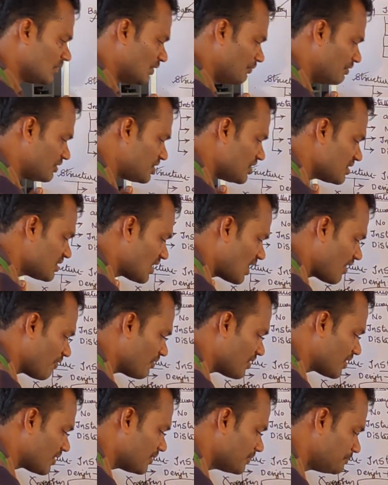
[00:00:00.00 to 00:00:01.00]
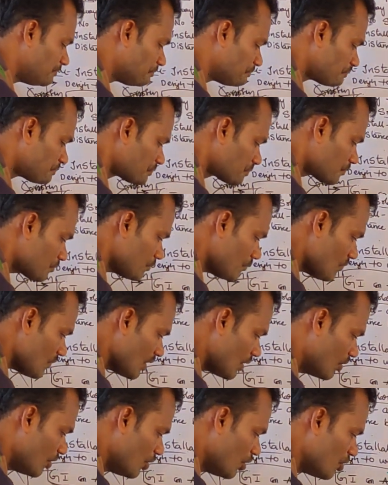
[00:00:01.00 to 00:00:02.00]
which is having
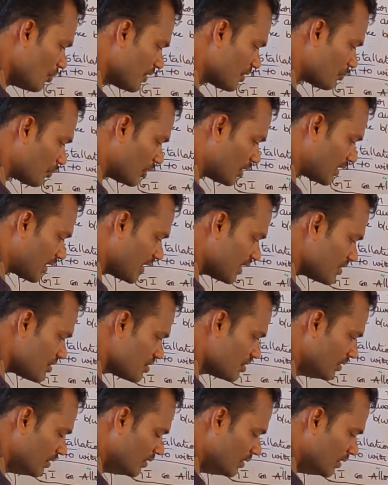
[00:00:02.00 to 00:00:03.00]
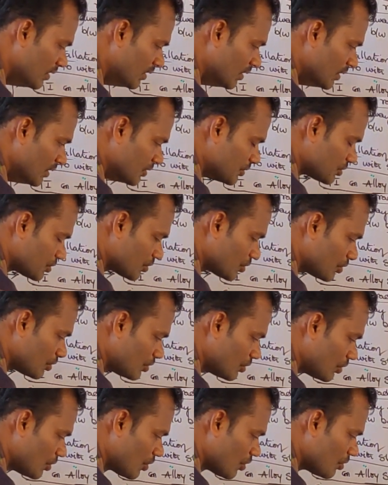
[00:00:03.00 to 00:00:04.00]
lower voltage,
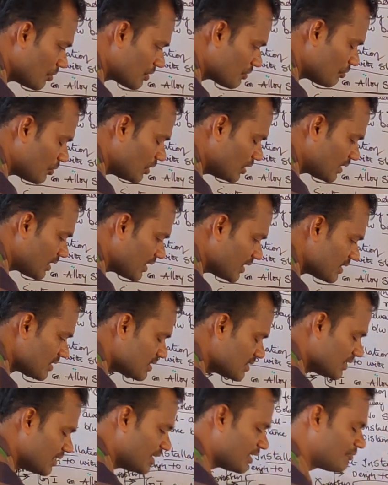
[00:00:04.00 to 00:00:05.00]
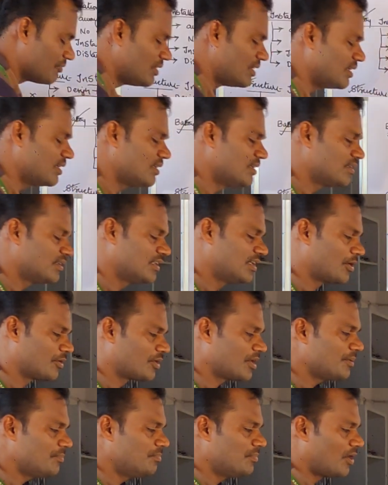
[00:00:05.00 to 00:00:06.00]
so lower voltage it will
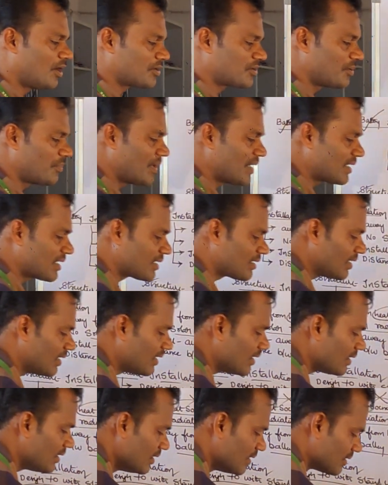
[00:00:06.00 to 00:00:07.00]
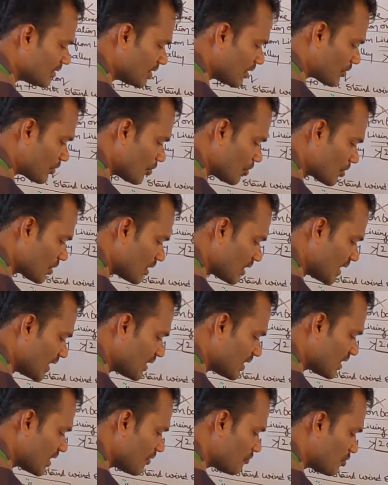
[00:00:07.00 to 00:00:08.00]
develop automatically, the total
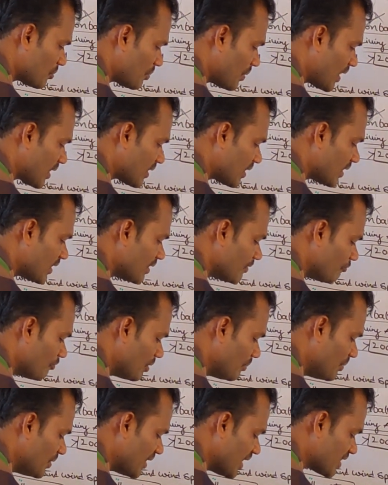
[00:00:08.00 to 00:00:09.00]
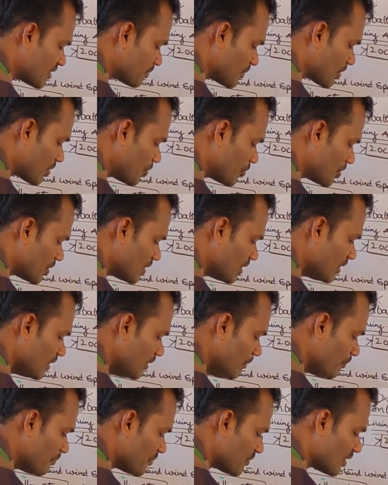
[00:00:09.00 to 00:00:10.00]
rating of the panel will be as per
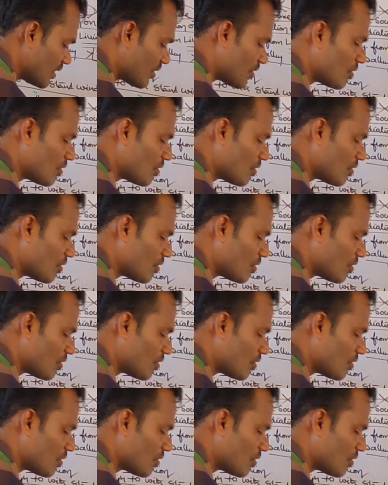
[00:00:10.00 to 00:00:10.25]
only the